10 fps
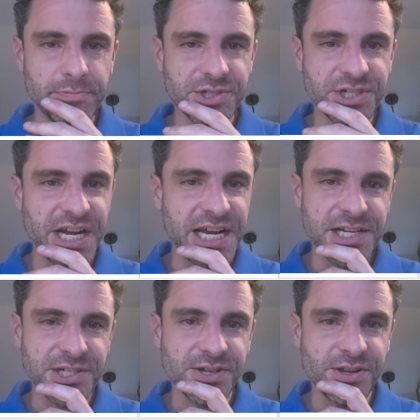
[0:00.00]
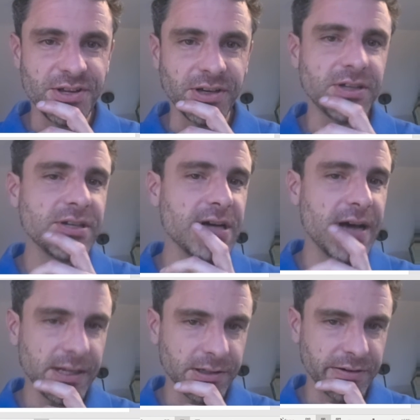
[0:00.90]
change the
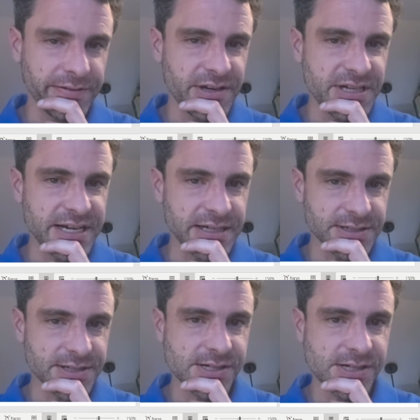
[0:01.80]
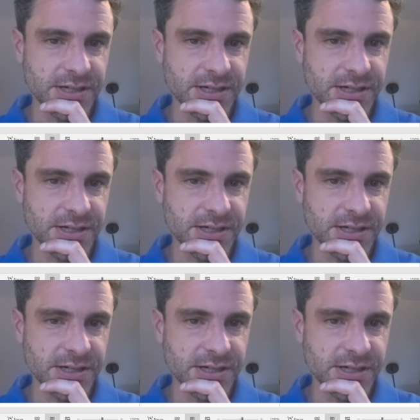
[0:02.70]
color of the text